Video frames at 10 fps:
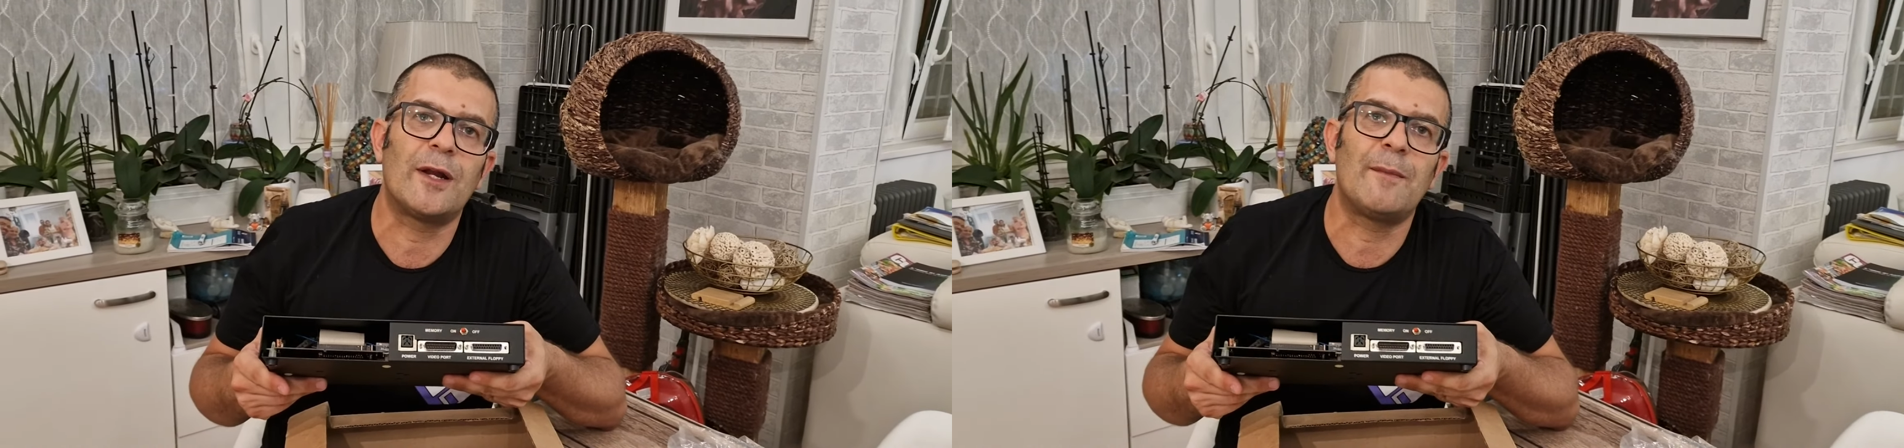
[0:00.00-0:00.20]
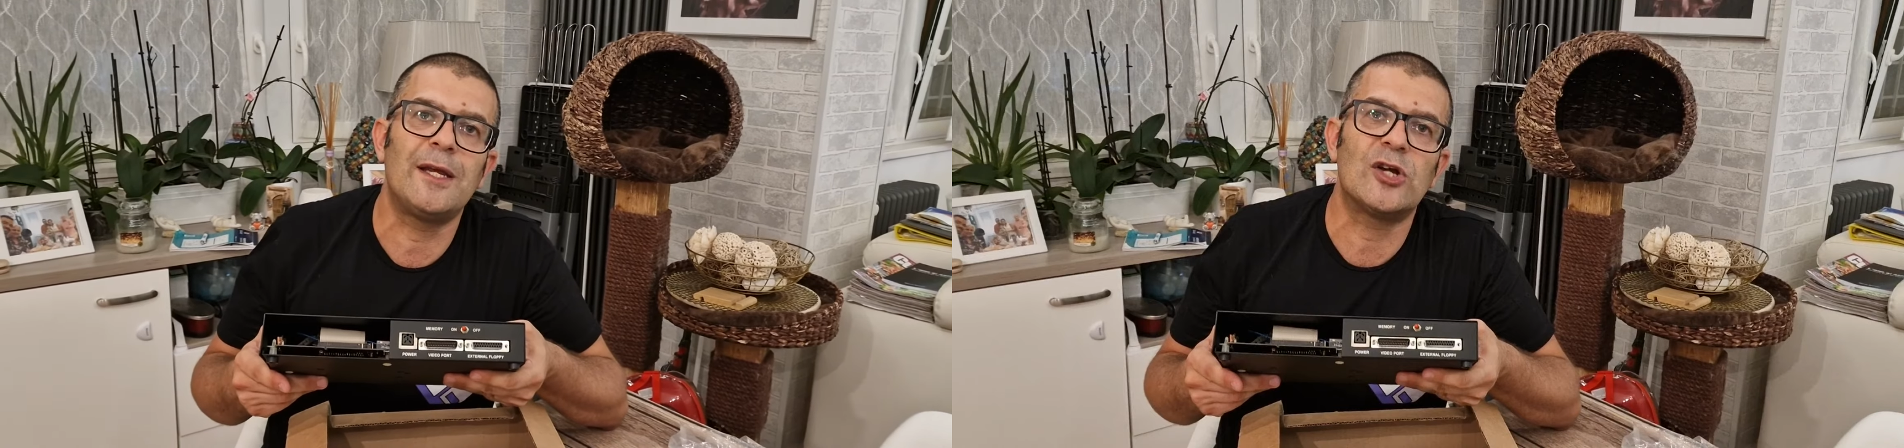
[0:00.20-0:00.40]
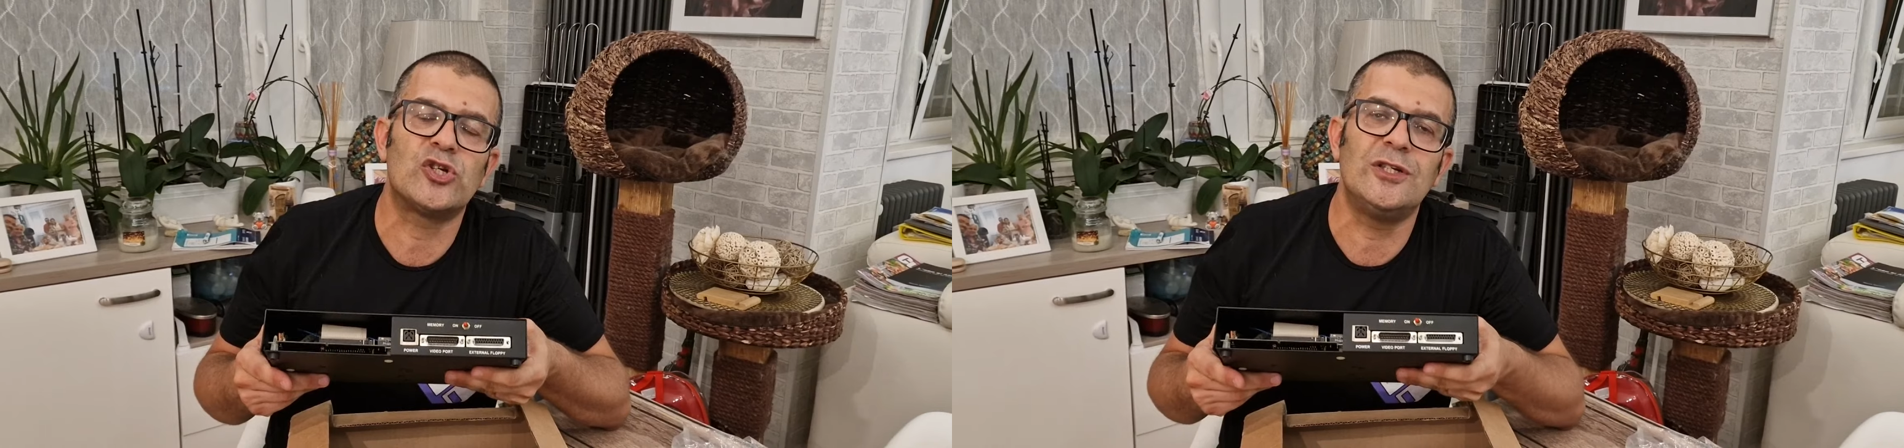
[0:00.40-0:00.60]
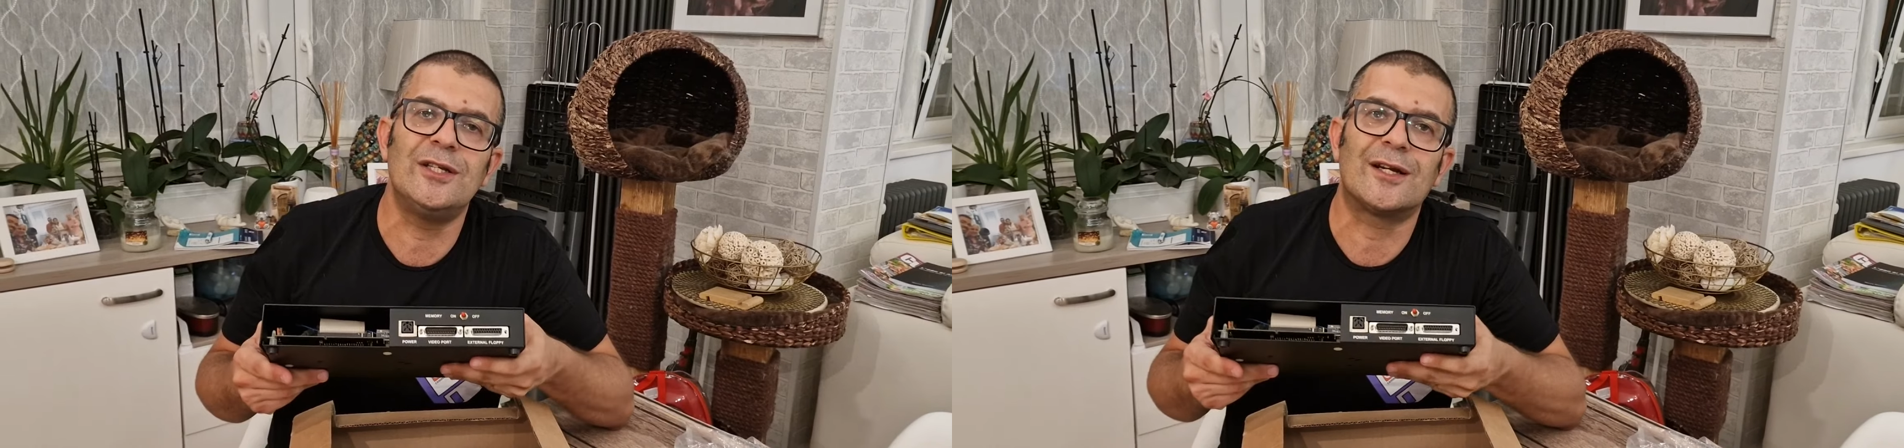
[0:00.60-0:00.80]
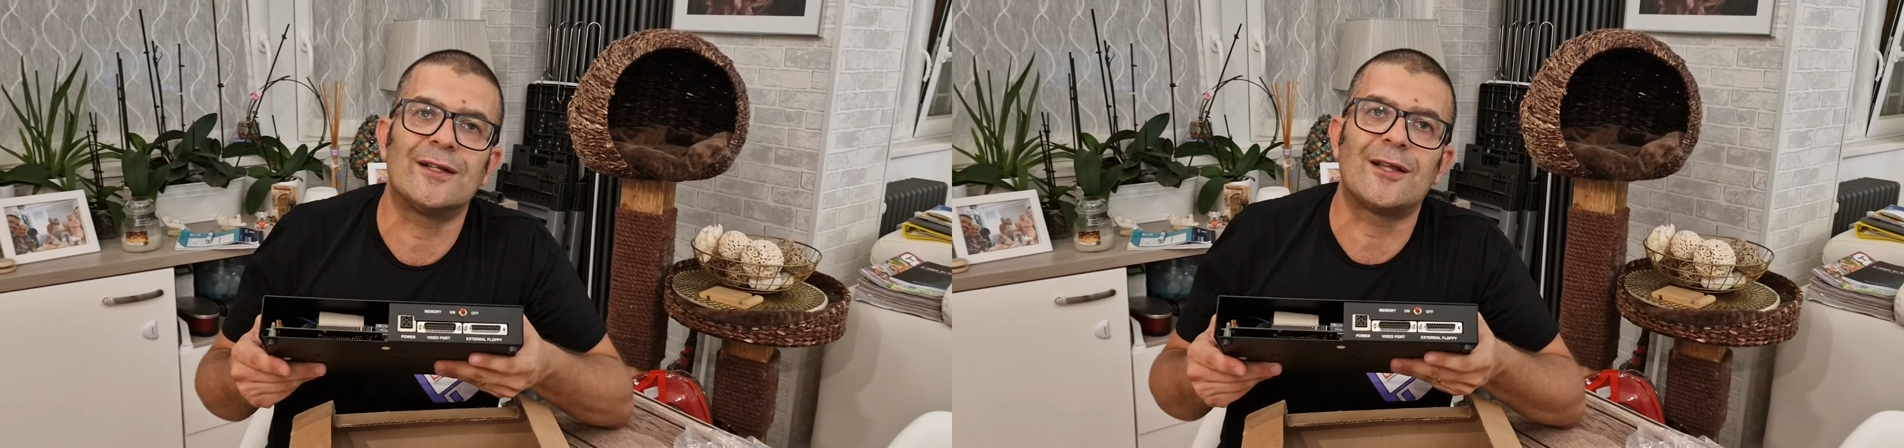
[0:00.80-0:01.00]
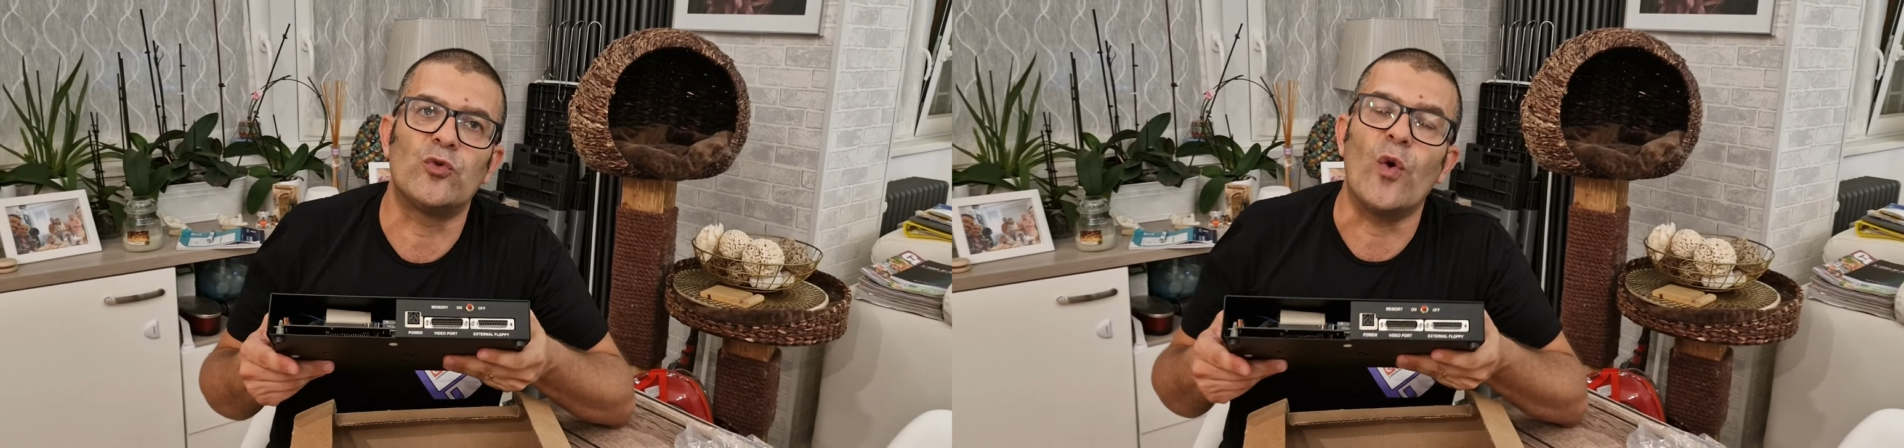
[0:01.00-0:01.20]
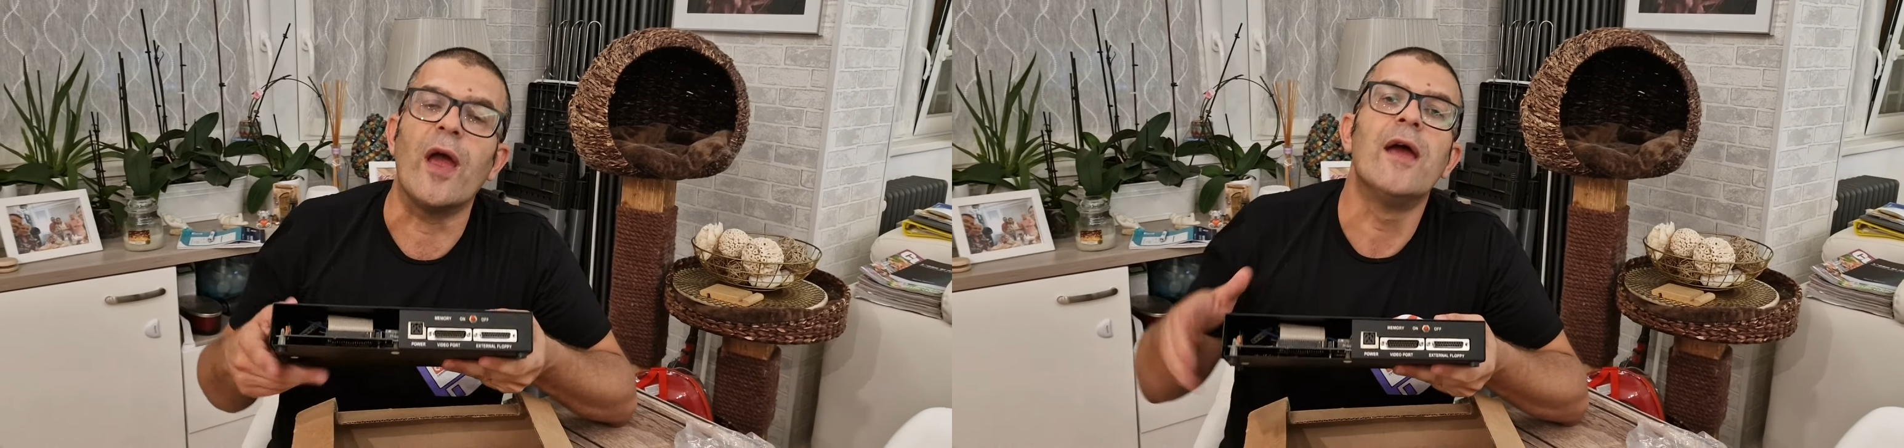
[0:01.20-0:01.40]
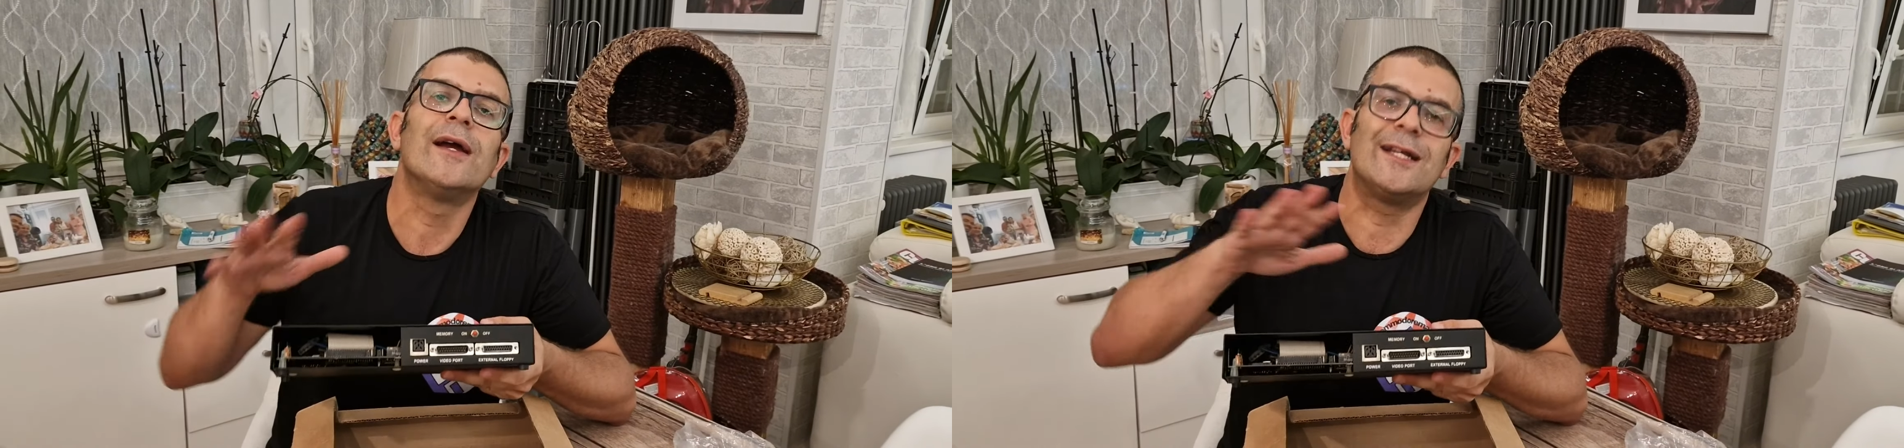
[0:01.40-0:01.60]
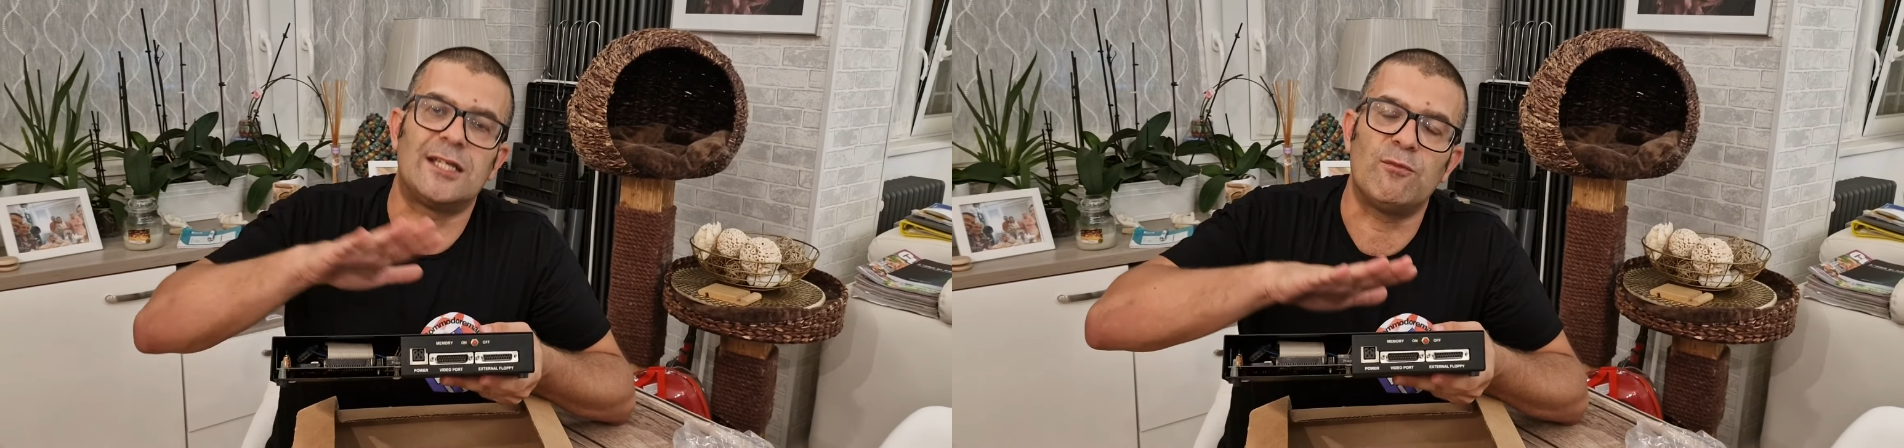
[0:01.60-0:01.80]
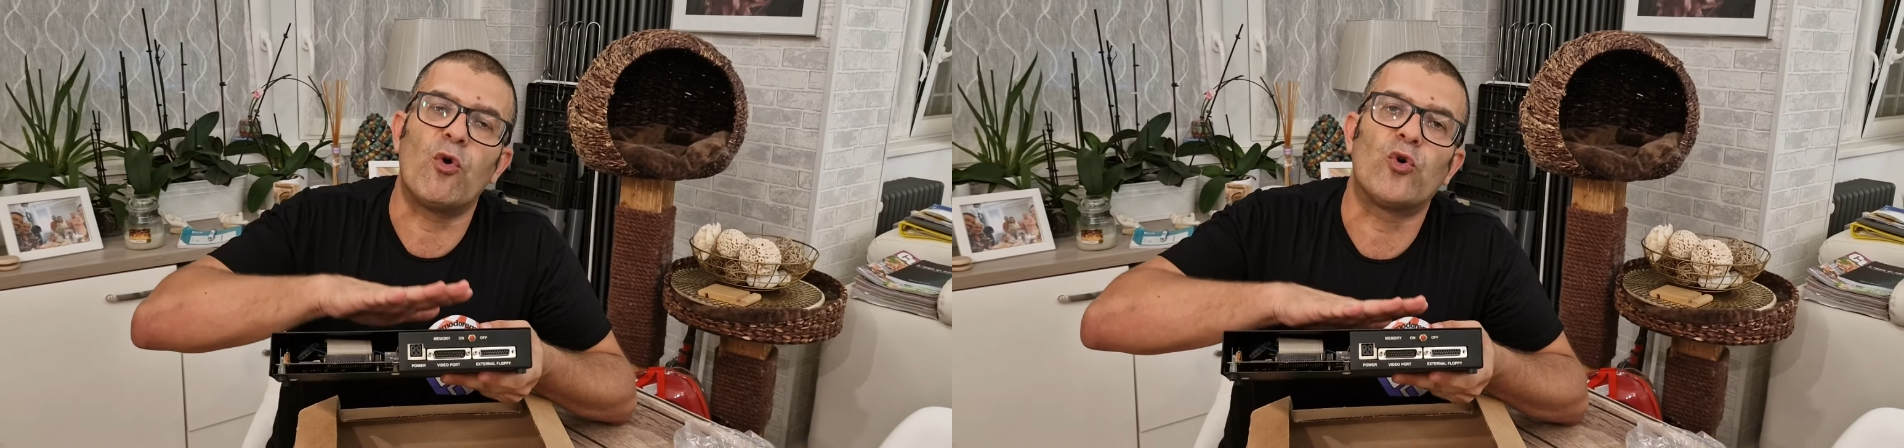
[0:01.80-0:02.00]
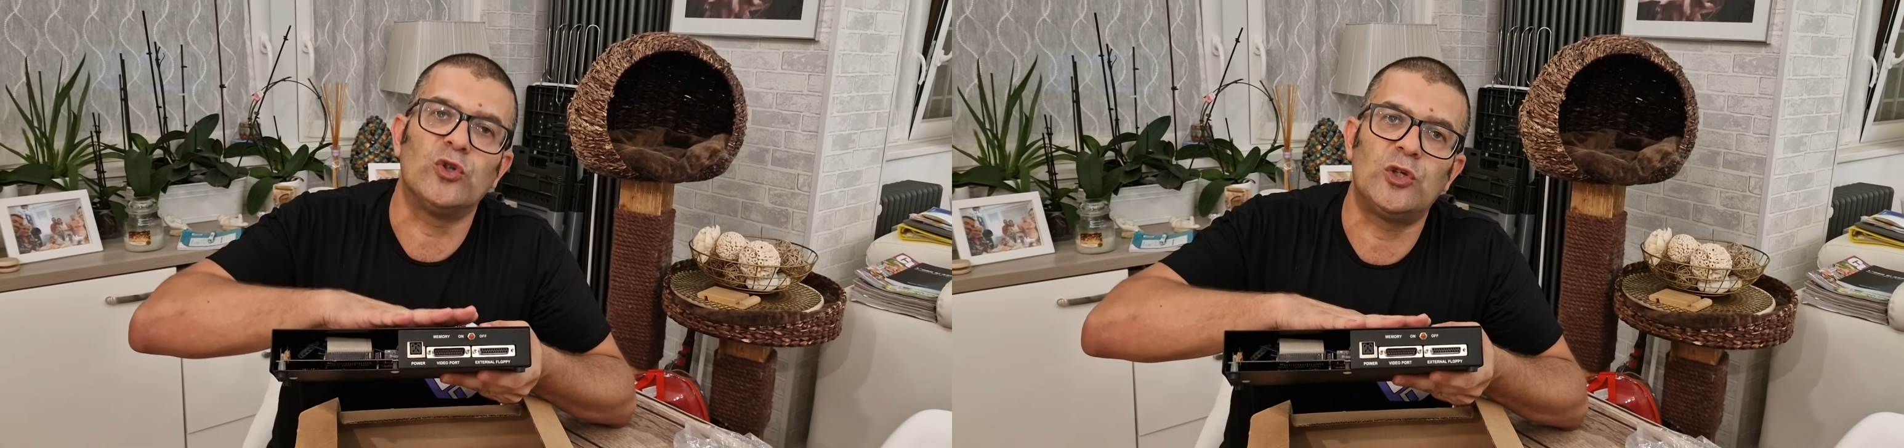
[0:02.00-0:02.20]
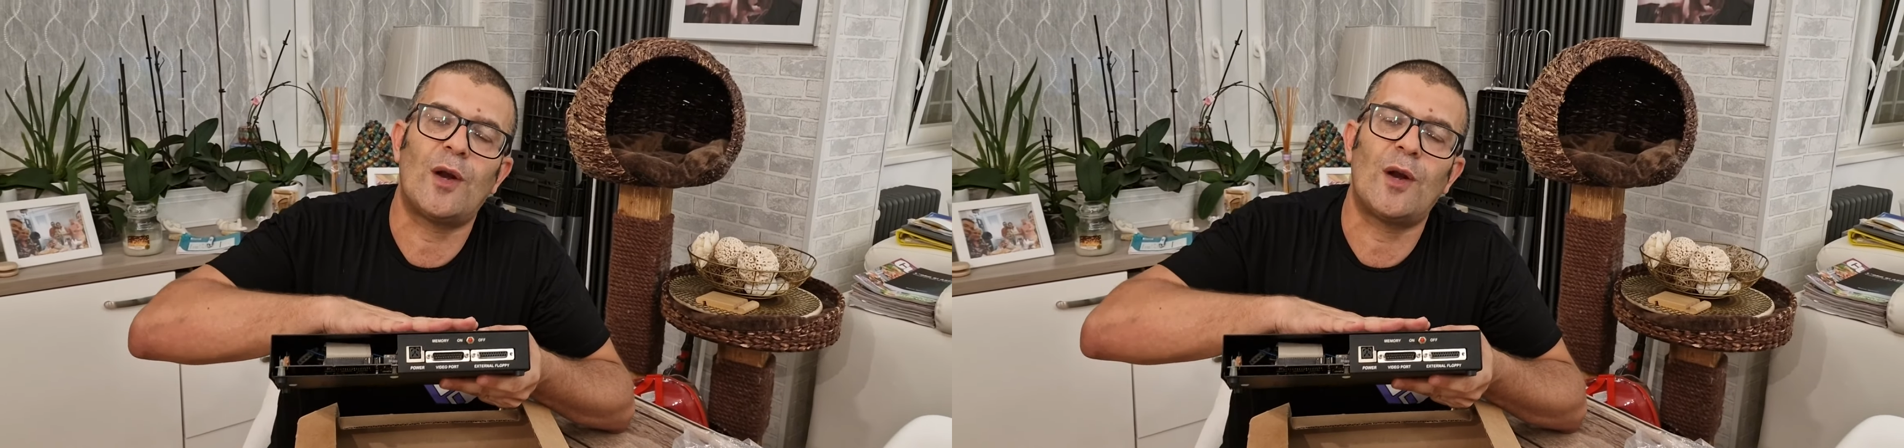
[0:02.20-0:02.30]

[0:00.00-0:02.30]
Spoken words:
CD32 that you can continue